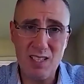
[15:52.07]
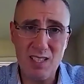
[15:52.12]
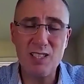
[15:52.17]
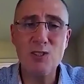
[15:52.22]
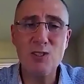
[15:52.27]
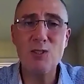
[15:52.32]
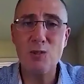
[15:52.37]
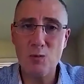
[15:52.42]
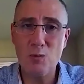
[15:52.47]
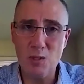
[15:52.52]
I
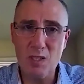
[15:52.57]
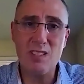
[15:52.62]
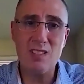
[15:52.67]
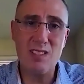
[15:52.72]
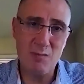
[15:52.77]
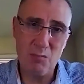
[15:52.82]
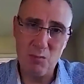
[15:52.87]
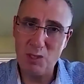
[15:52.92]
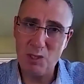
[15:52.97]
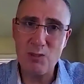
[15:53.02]
know it
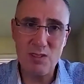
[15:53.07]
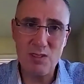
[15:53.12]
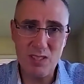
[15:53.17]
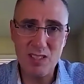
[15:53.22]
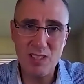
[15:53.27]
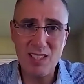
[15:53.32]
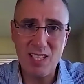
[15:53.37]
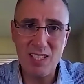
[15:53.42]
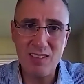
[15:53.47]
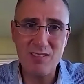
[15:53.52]
works because
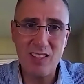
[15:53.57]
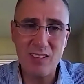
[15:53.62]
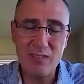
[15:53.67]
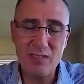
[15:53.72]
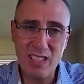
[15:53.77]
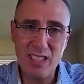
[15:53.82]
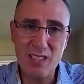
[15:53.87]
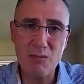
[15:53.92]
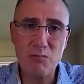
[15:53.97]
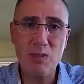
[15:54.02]
I've
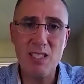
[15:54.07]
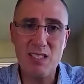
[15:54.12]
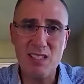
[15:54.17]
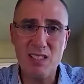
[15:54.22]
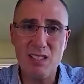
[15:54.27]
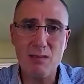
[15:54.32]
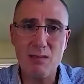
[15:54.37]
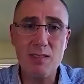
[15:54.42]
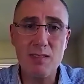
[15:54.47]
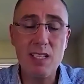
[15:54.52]
done it
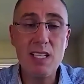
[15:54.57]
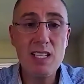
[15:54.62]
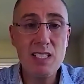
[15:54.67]
myself.